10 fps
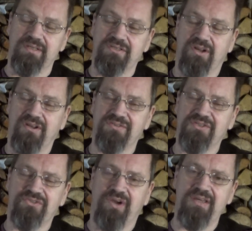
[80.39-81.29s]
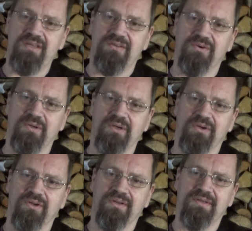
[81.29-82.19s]
There's a lot of striking going
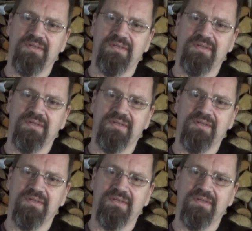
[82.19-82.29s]
on